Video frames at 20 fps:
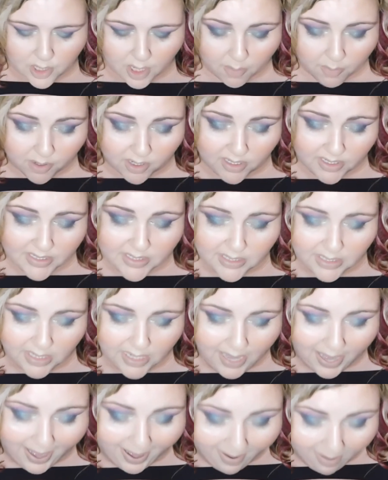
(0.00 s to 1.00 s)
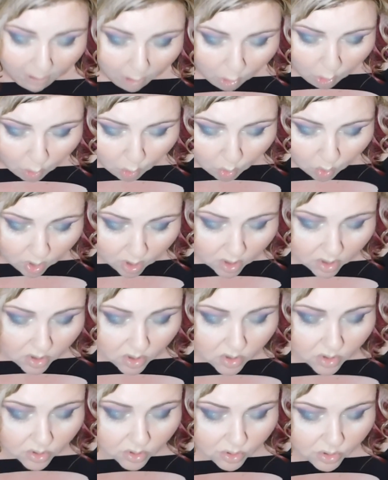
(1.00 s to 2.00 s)
and we're going to see how
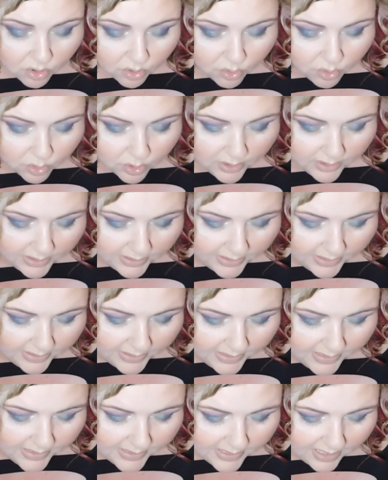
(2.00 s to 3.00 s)
gold it is.